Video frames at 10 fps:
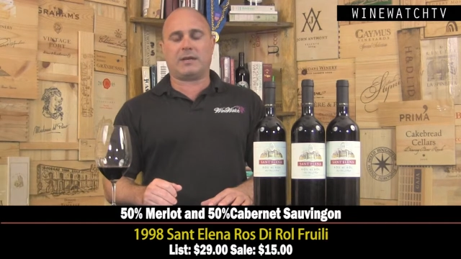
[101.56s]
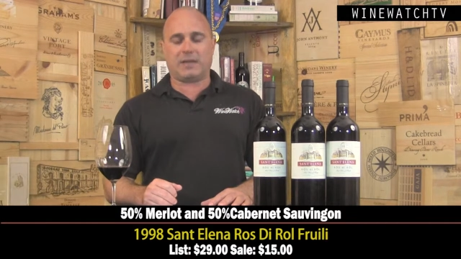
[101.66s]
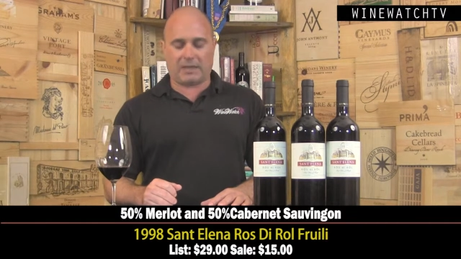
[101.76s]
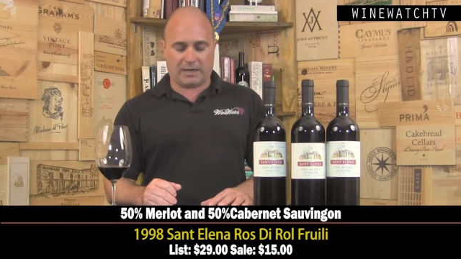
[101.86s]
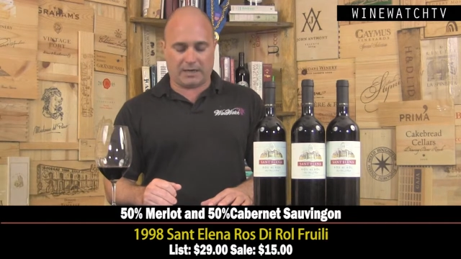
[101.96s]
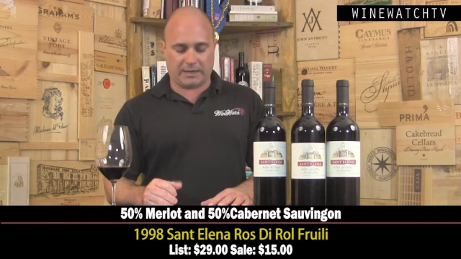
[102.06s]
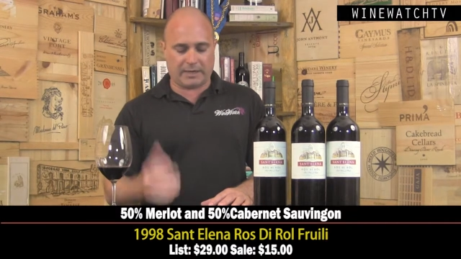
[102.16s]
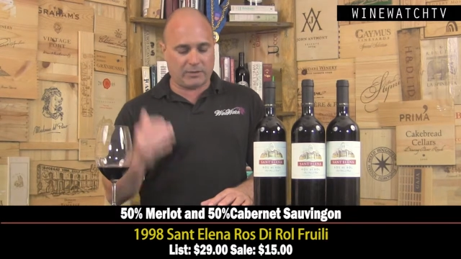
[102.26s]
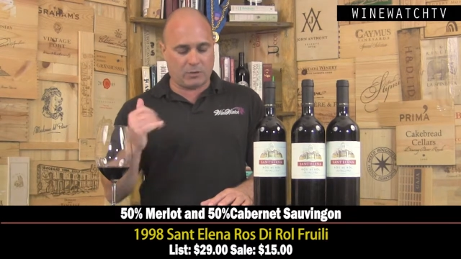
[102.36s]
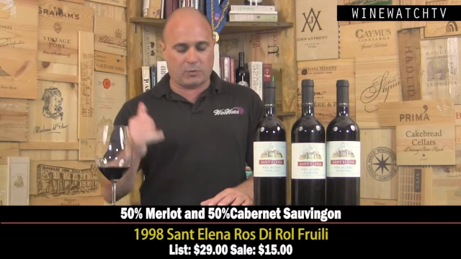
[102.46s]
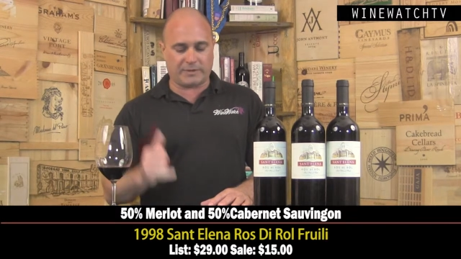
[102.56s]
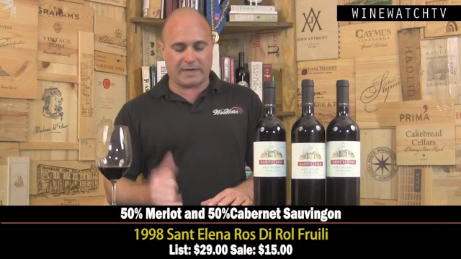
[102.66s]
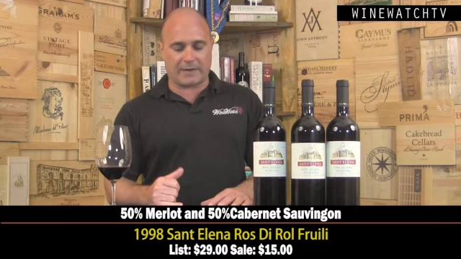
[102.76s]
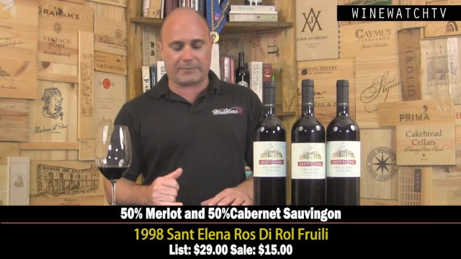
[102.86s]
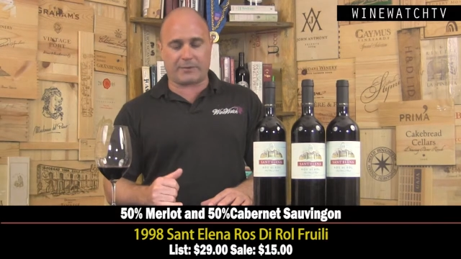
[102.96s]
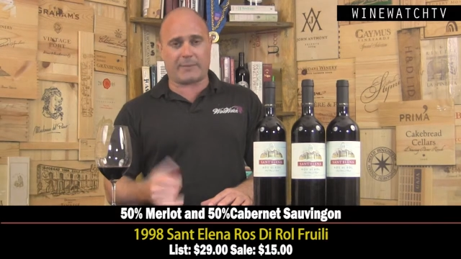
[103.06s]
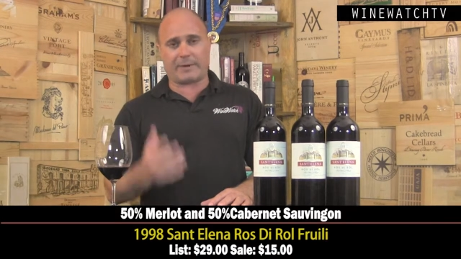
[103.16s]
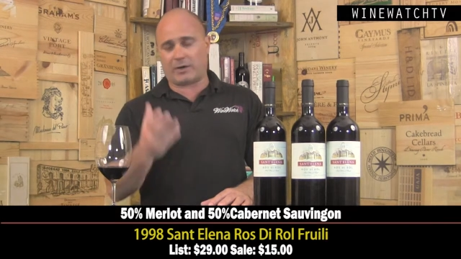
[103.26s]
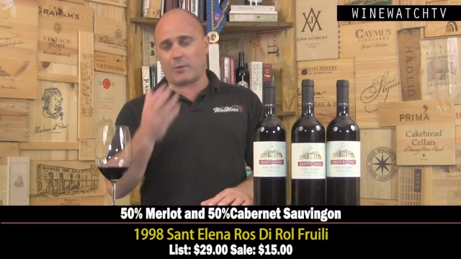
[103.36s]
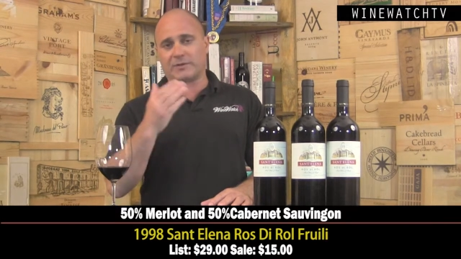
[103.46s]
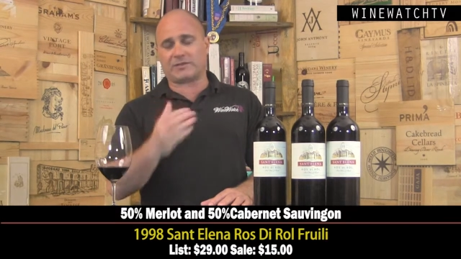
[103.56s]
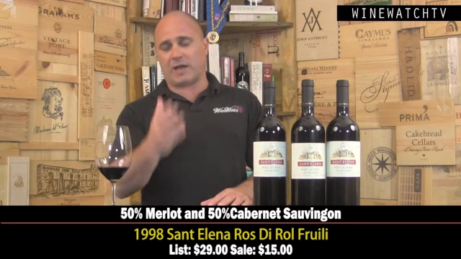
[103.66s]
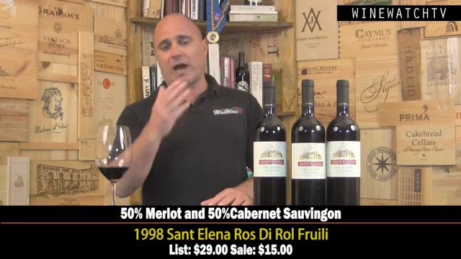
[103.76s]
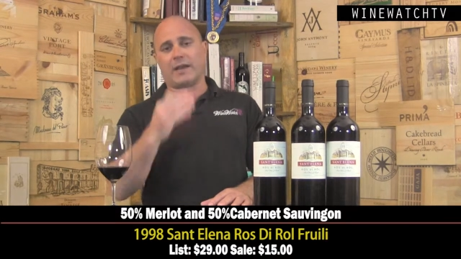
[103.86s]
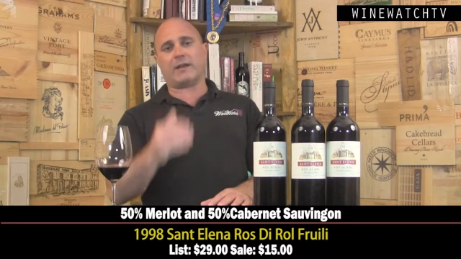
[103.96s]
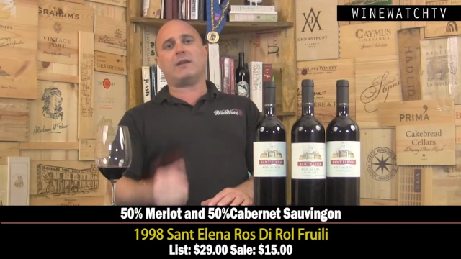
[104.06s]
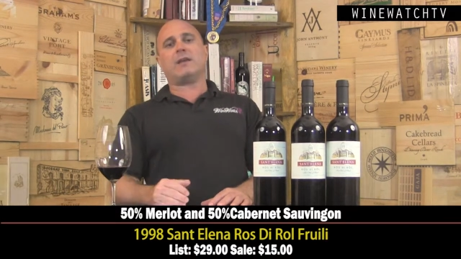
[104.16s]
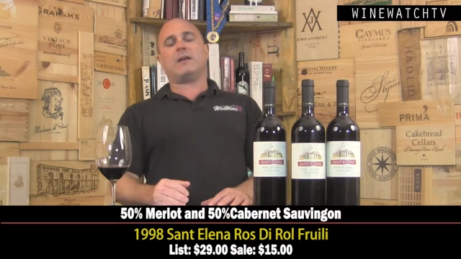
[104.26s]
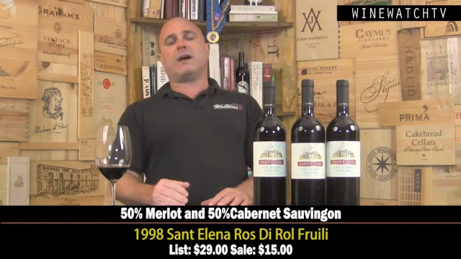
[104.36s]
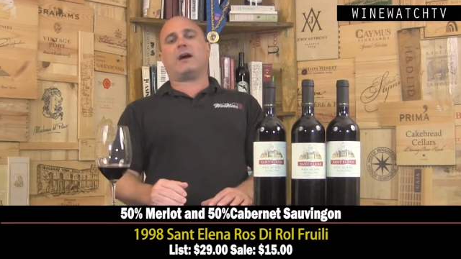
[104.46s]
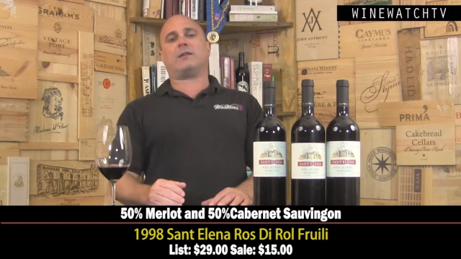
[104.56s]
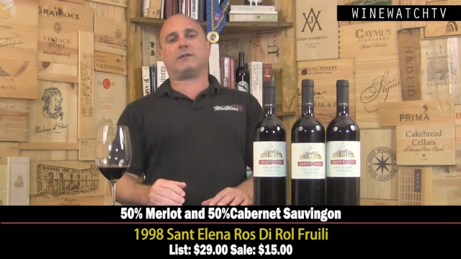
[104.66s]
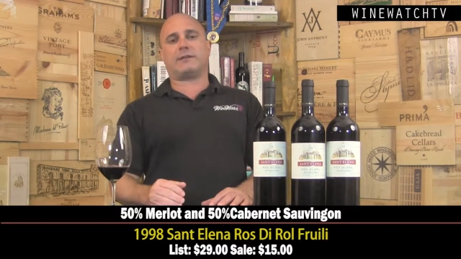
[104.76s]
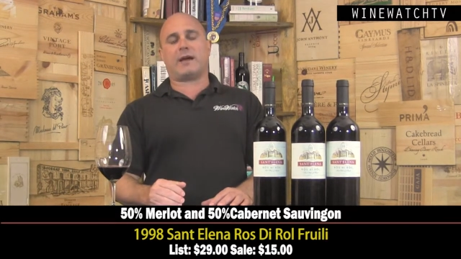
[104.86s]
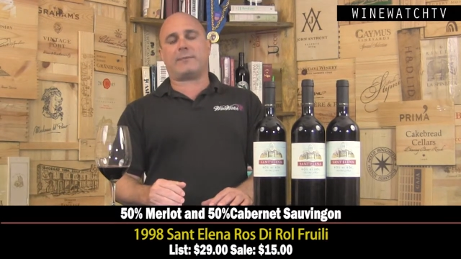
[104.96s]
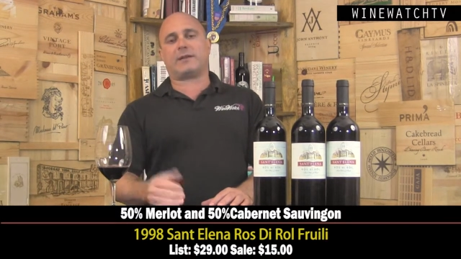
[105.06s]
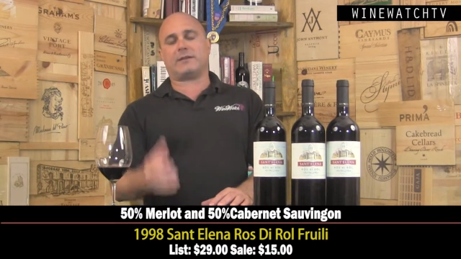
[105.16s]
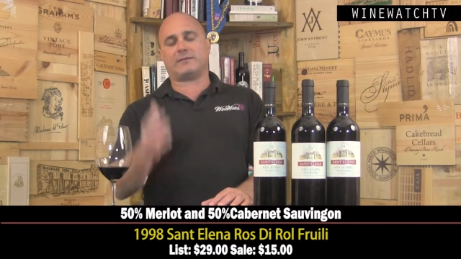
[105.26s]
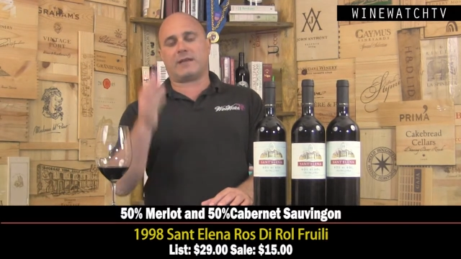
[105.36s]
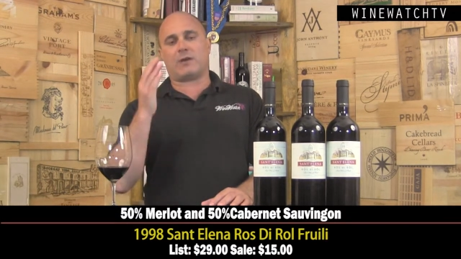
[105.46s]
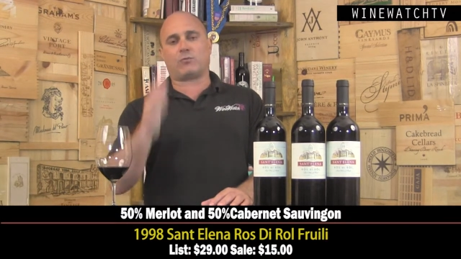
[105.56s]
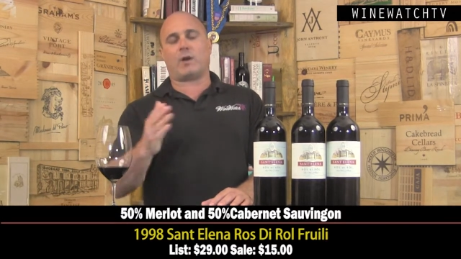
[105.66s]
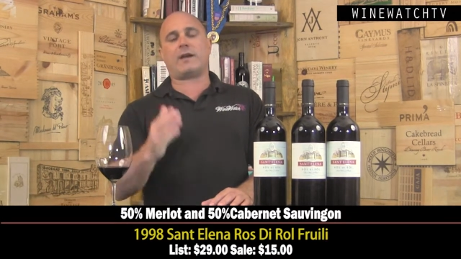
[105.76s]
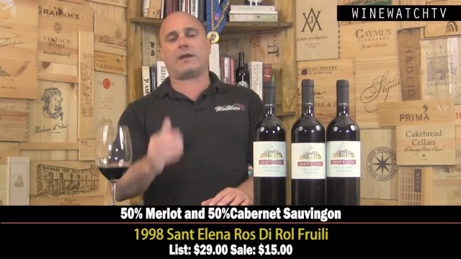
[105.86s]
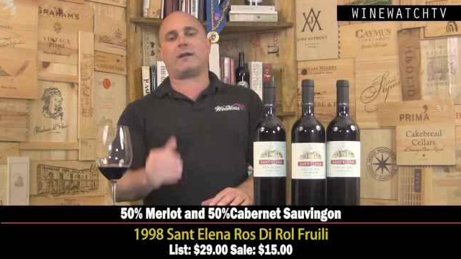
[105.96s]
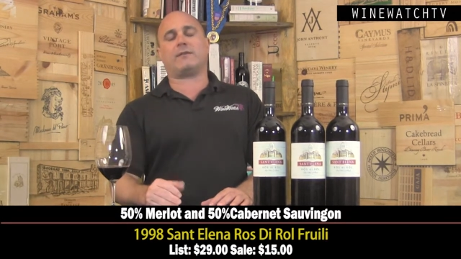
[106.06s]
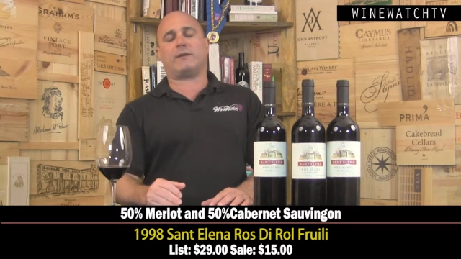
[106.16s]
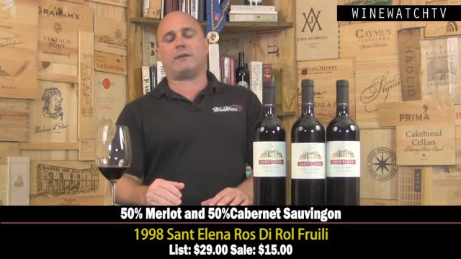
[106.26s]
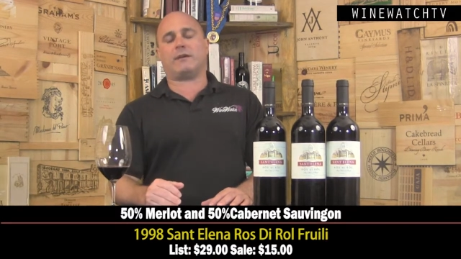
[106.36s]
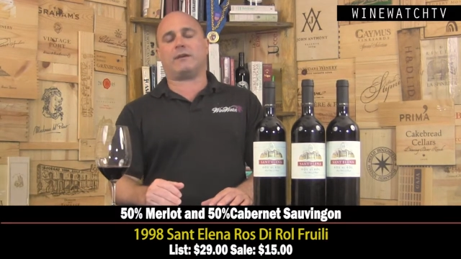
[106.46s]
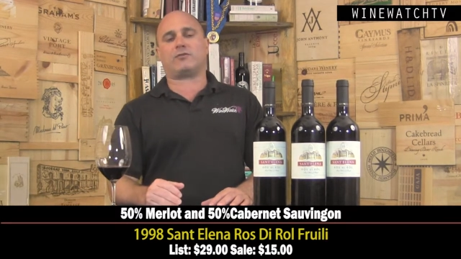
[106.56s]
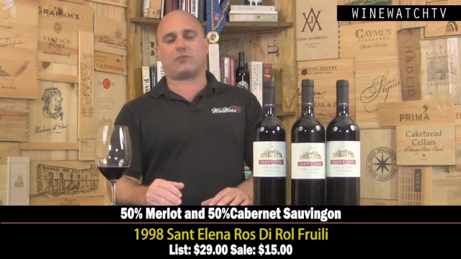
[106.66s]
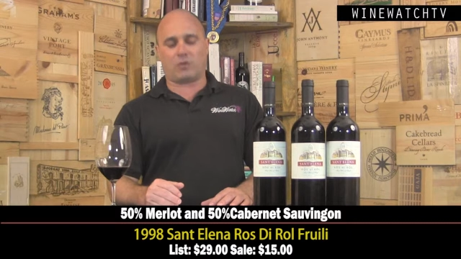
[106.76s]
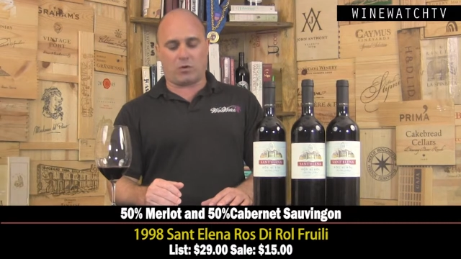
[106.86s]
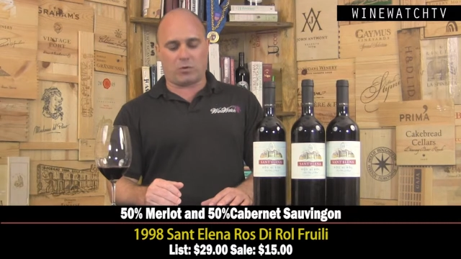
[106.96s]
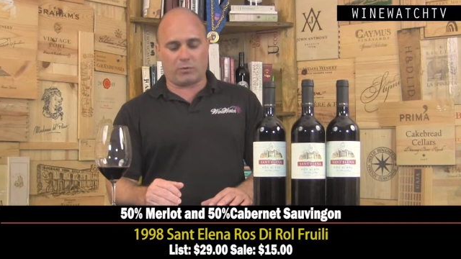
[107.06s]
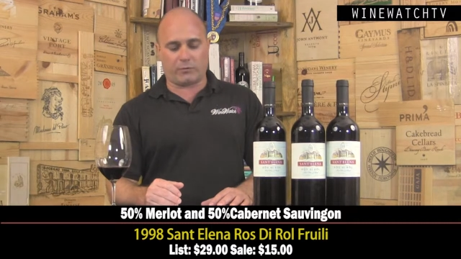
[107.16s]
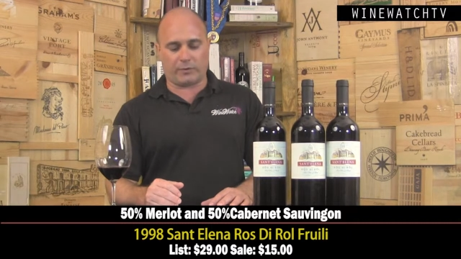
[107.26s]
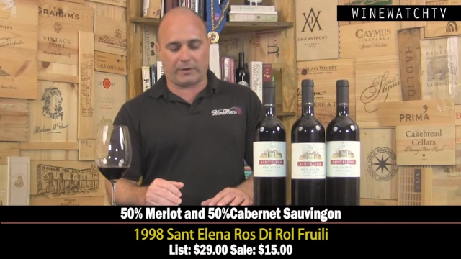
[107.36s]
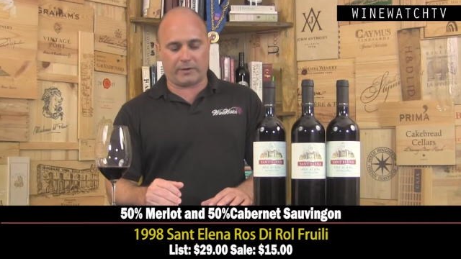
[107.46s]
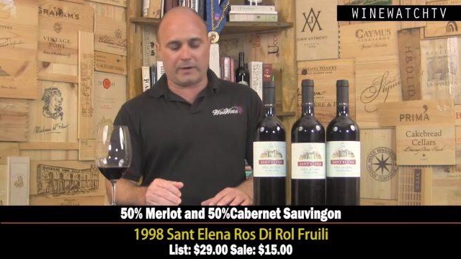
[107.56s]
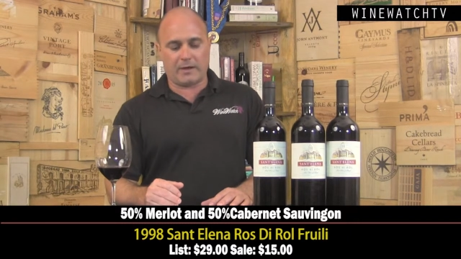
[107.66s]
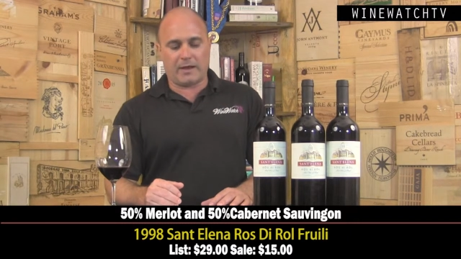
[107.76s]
in Italy. I don't know who he's got there now, but I know his son, uh, little Dominic, is now running the uh, show over there.